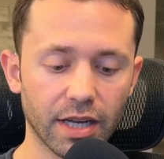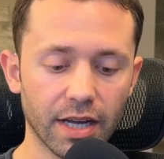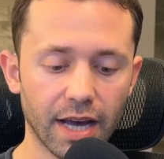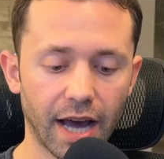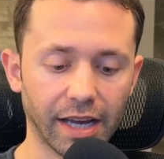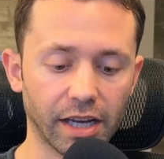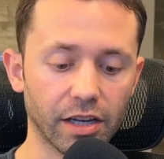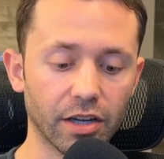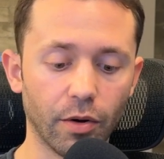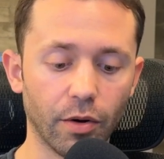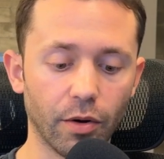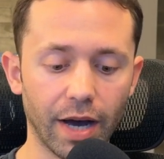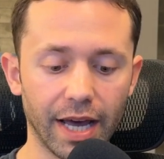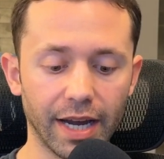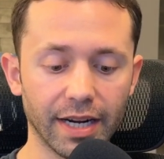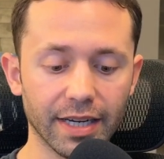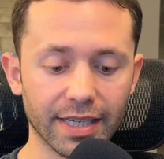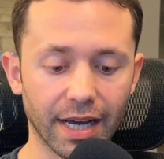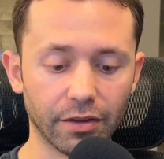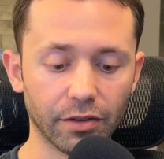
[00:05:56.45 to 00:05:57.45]
I could go ahead
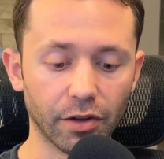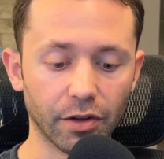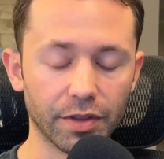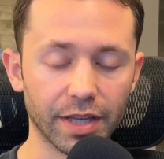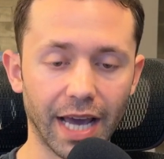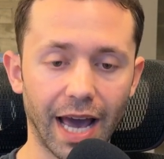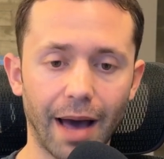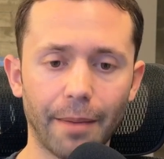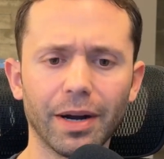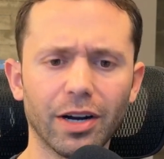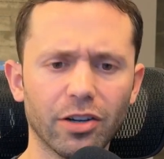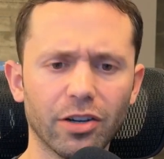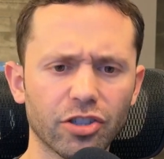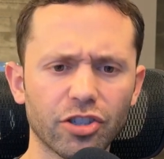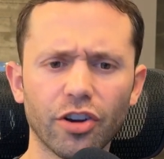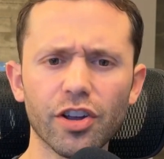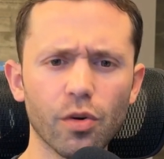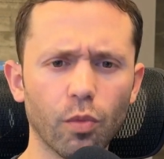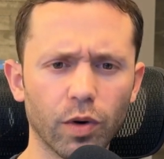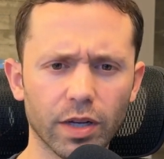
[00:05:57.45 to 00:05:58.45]
and download the app, and I'll show
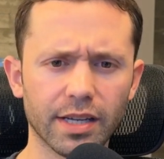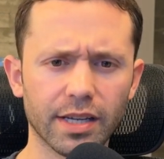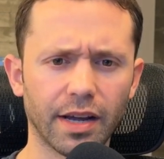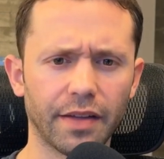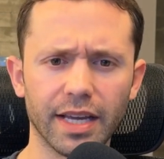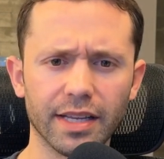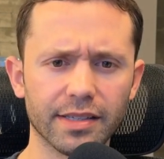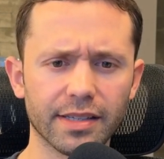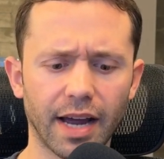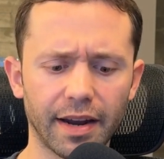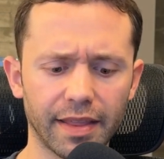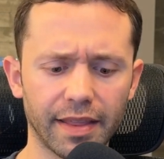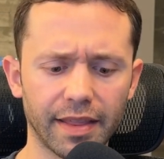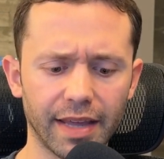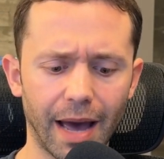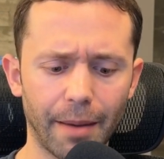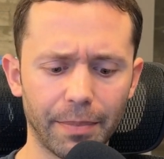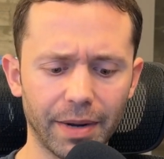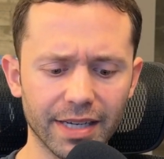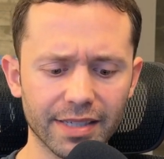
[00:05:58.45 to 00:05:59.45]
you what's on the inside of the
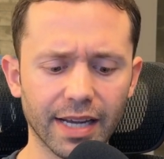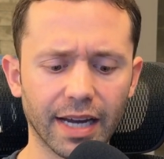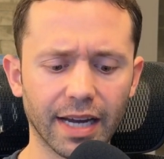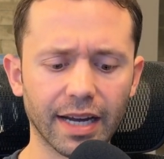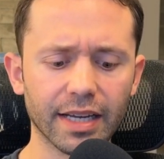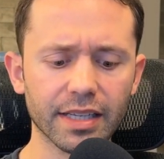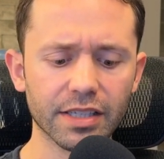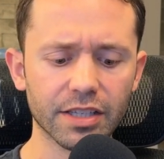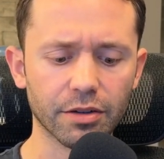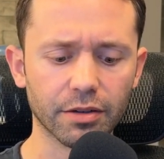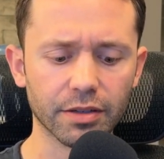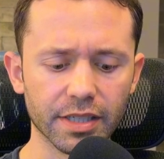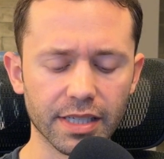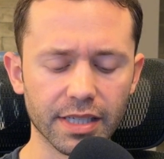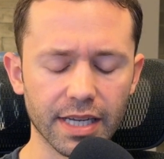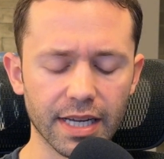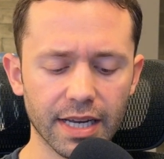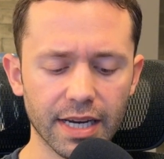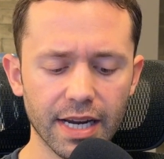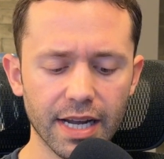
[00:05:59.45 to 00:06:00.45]
app in a second so you can
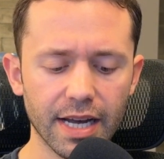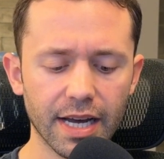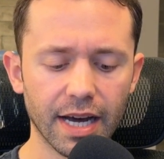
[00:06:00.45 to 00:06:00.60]
it.